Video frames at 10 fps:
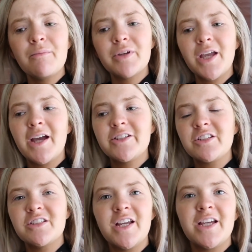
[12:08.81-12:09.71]
But yeah, it's
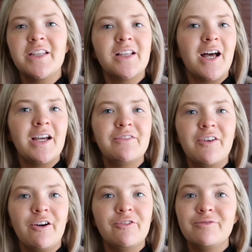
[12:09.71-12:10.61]
just a day in the life
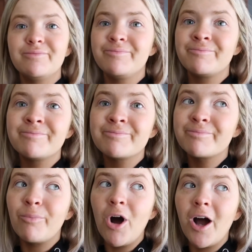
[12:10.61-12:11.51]
of
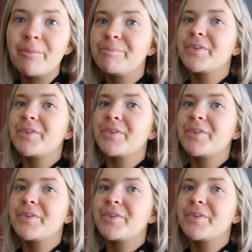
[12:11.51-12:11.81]
moi.